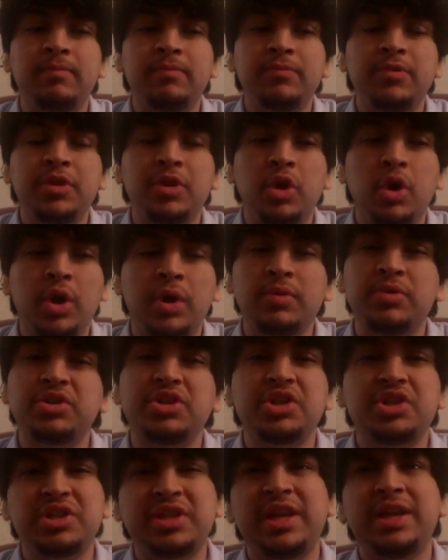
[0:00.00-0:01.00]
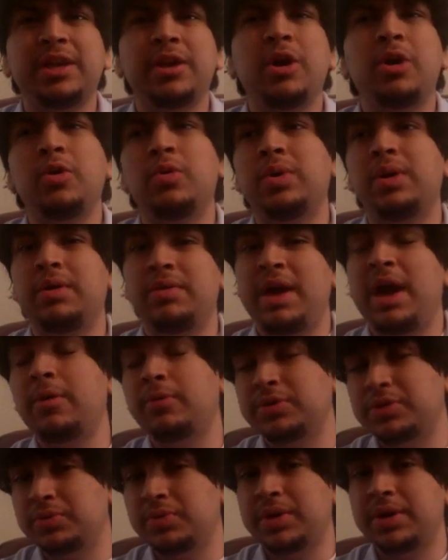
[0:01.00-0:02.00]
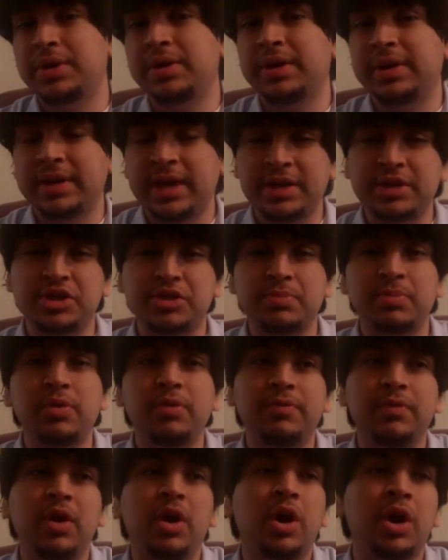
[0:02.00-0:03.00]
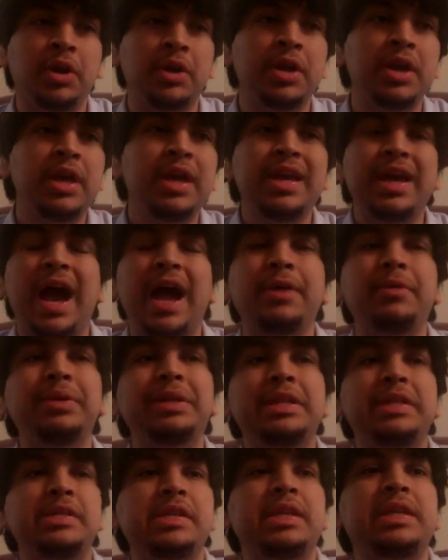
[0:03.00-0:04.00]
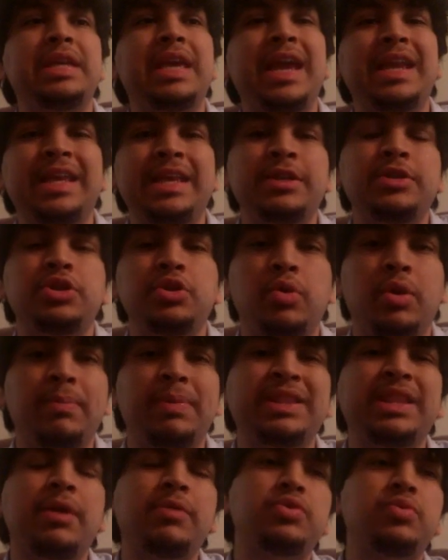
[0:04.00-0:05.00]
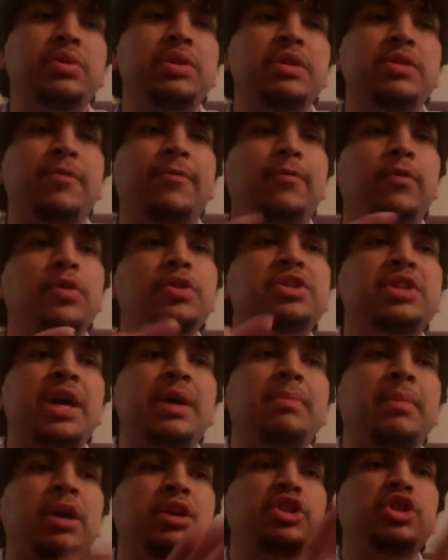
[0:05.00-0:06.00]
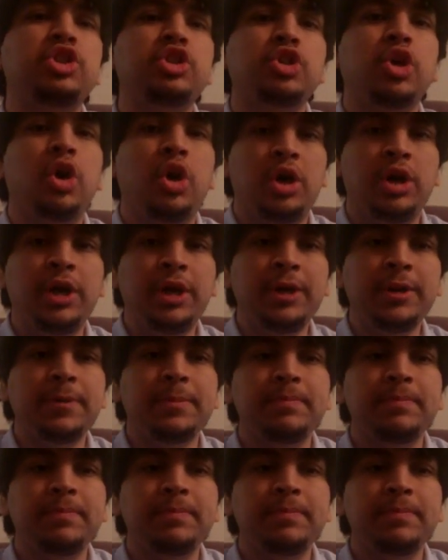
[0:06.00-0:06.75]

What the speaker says: it was just oh, well, that was weird, and I just moved on. I really didn't get into it, but that was really the first time I saw it.